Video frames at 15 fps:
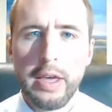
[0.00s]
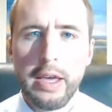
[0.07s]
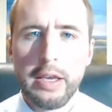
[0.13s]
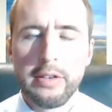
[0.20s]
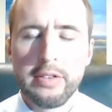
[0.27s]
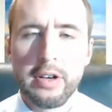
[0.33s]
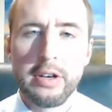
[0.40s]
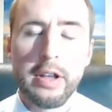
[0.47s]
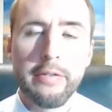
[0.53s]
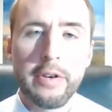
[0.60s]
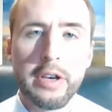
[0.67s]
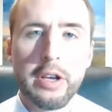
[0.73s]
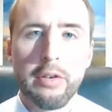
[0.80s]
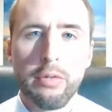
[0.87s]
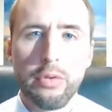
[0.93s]
a
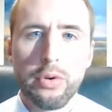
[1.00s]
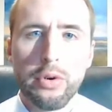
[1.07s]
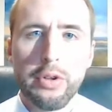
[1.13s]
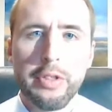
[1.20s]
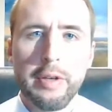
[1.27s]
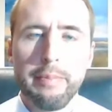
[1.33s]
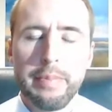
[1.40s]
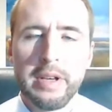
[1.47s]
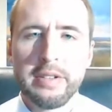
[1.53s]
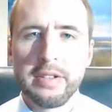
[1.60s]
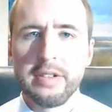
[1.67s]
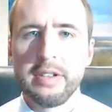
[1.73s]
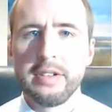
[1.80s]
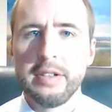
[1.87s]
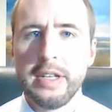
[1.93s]
significant rule that
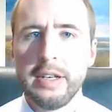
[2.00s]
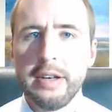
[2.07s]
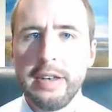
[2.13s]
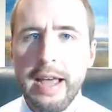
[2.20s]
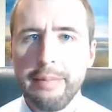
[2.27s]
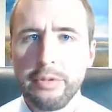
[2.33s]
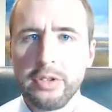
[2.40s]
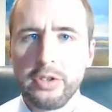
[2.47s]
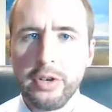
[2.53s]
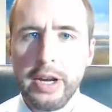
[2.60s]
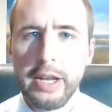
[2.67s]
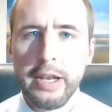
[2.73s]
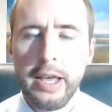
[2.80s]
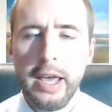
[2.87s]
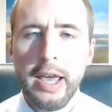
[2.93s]
businesses need to
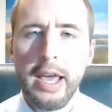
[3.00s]
demonstrate